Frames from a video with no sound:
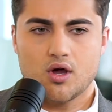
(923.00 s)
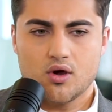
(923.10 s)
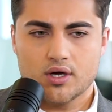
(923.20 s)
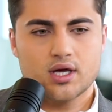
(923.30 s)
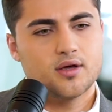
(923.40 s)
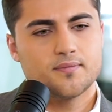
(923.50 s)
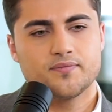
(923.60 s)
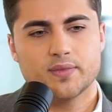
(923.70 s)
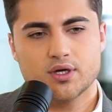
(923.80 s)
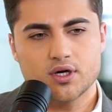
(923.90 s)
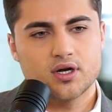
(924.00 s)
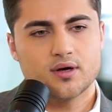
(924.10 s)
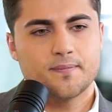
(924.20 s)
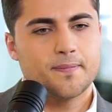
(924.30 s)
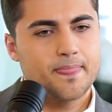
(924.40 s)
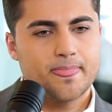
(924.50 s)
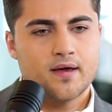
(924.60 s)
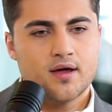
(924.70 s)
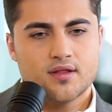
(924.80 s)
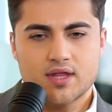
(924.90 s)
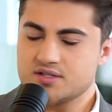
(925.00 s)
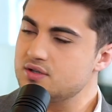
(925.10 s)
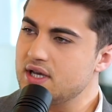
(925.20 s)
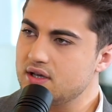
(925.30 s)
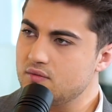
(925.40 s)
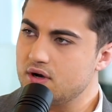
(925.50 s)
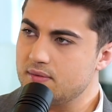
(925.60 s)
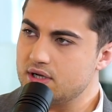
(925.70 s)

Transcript: Okay, good. Nazrin, thank you very